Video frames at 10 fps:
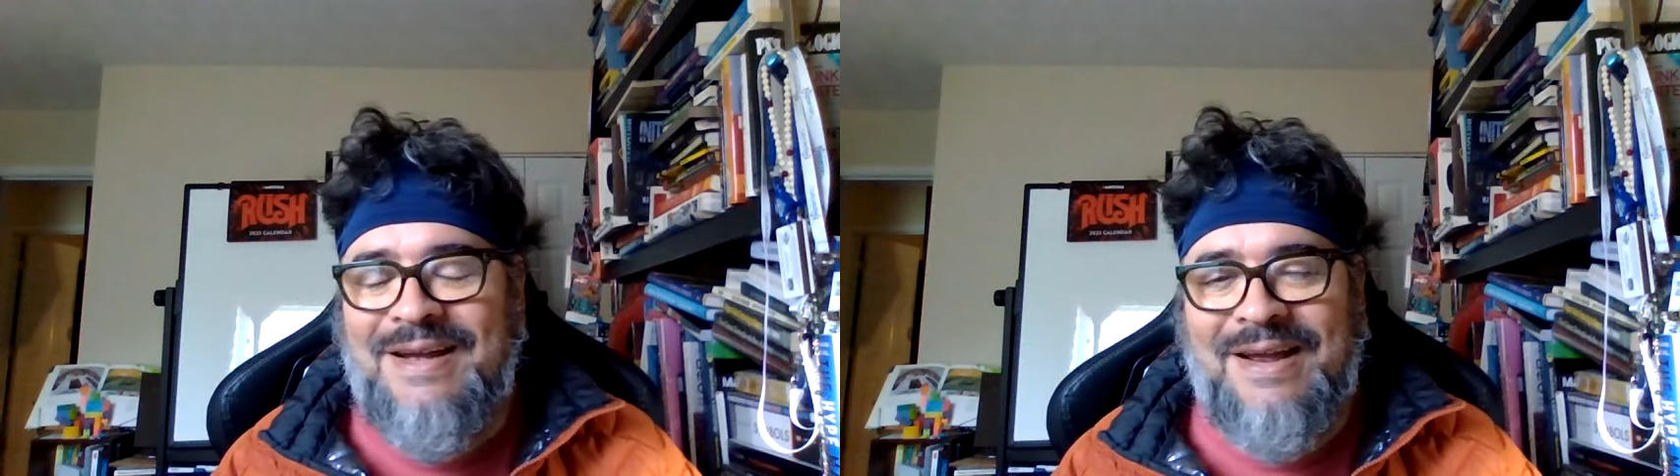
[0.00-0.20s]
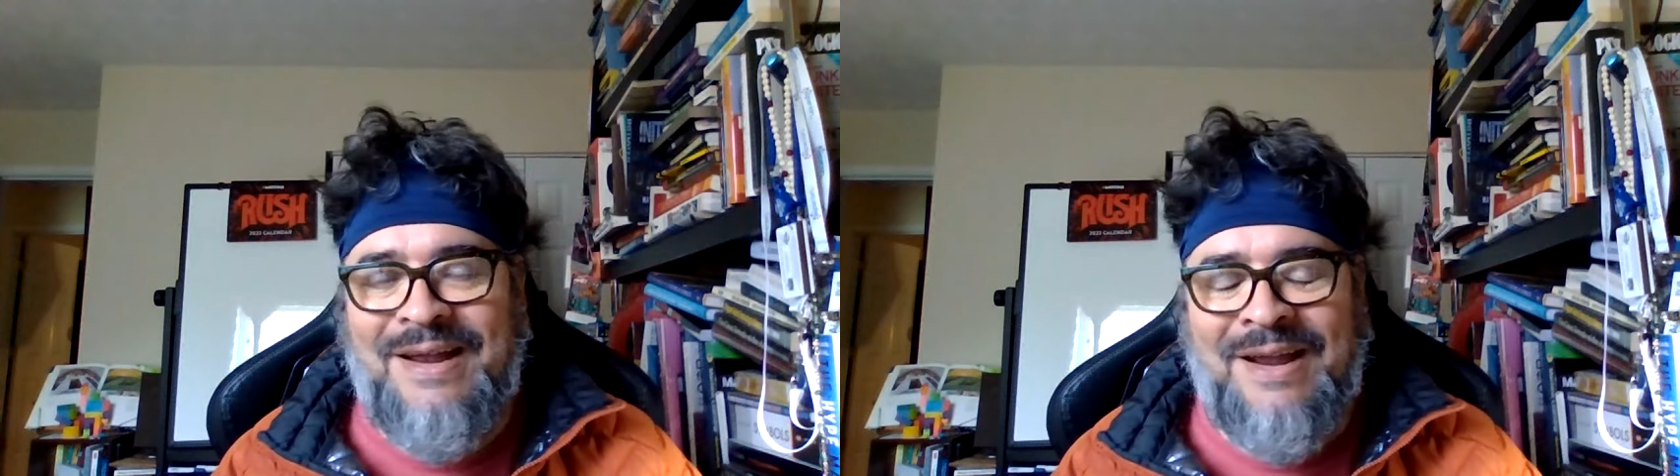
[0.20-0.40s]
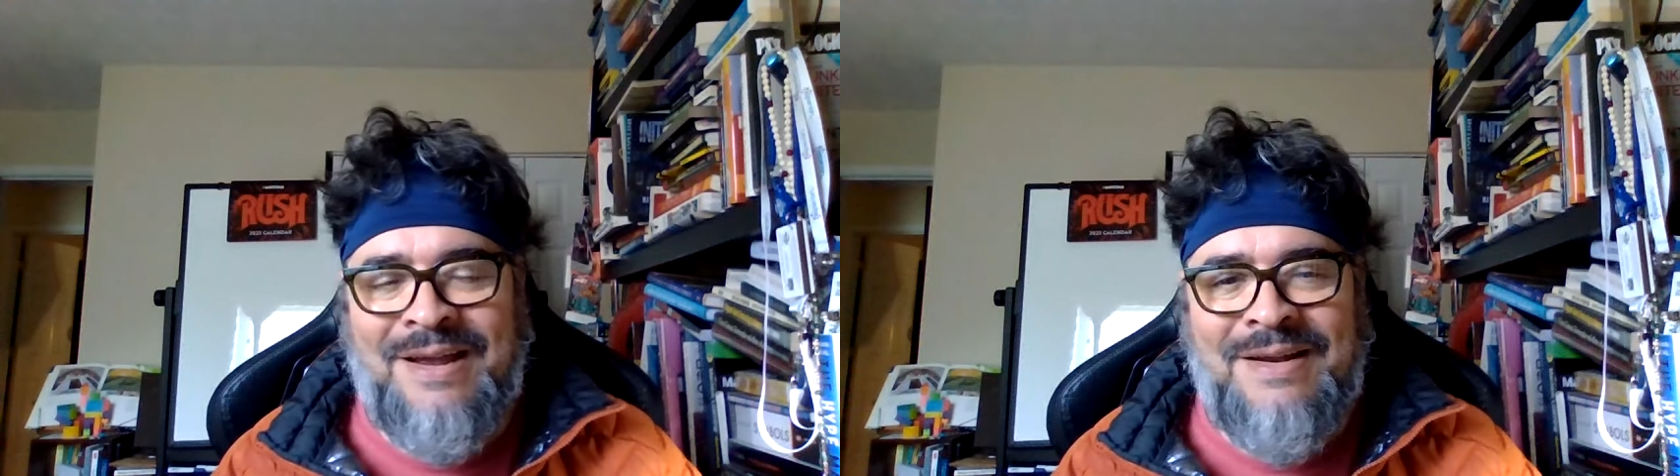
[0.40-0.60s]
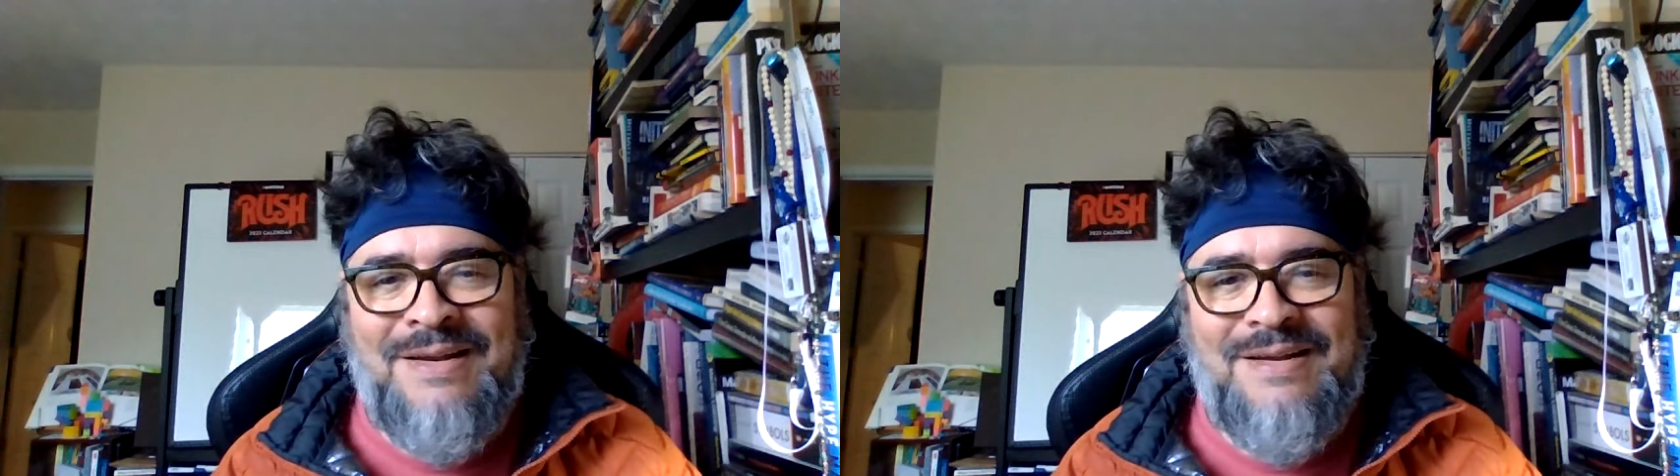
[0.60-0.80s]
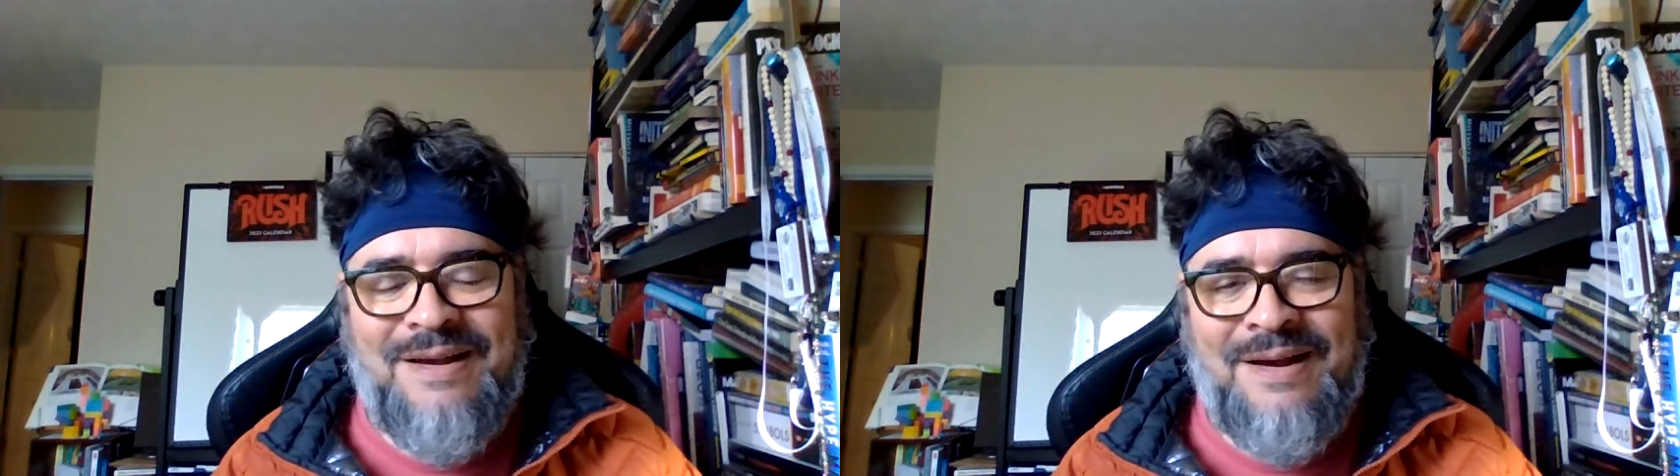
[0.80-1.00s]

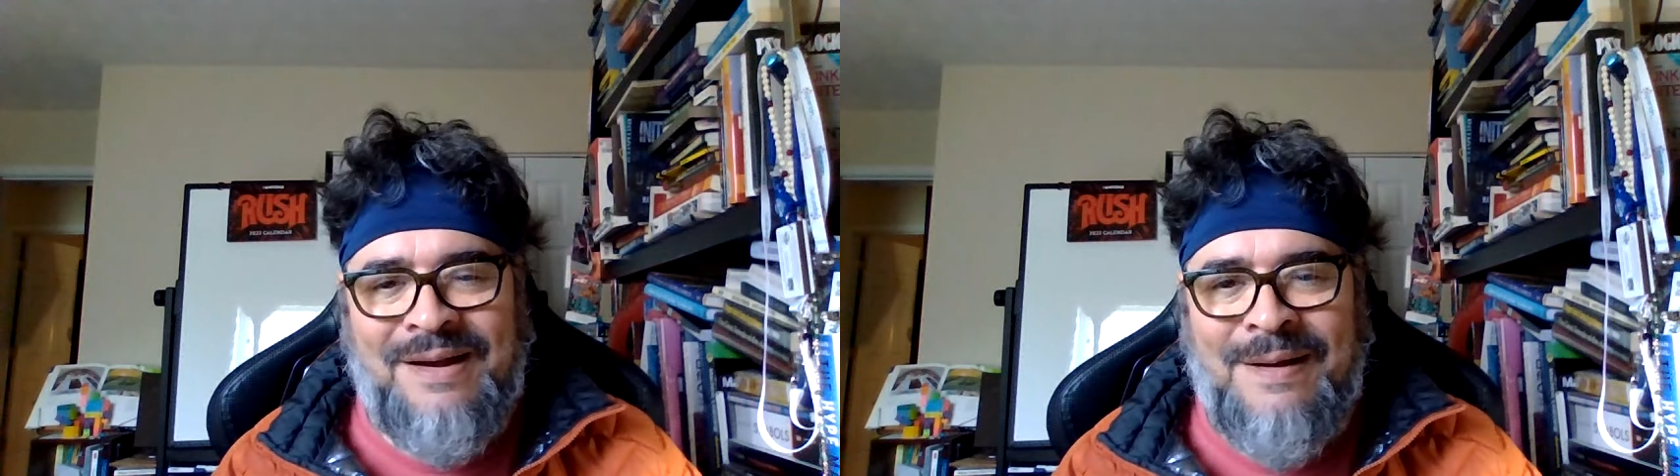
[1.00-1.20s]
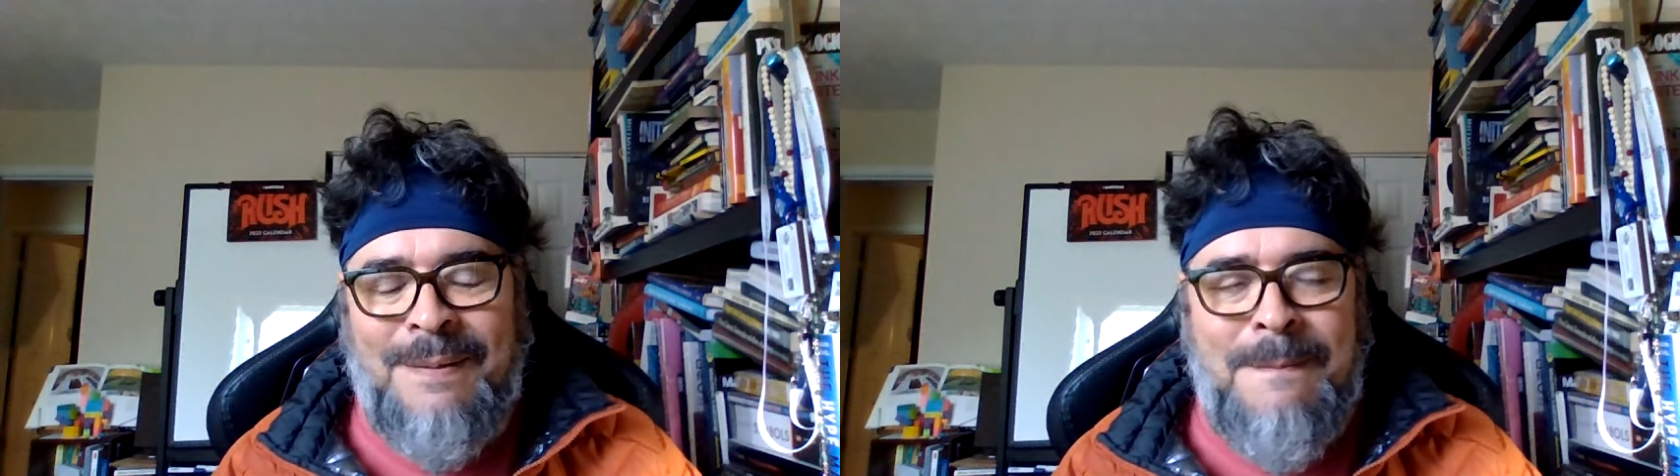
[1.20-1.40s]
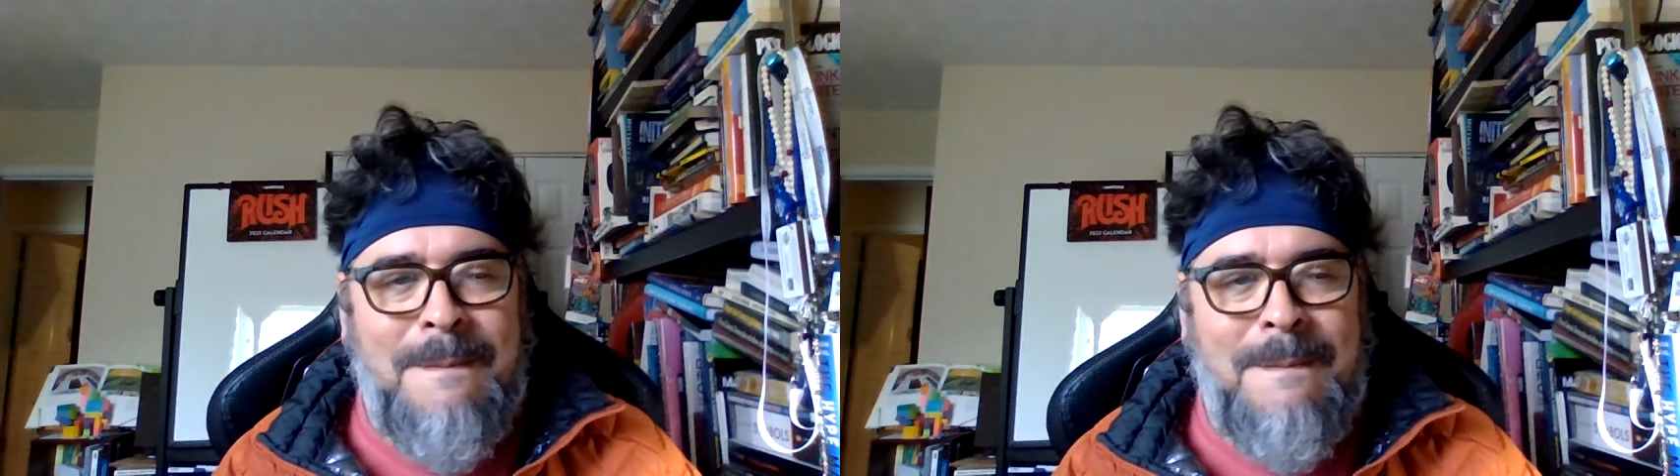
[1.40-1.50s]
And I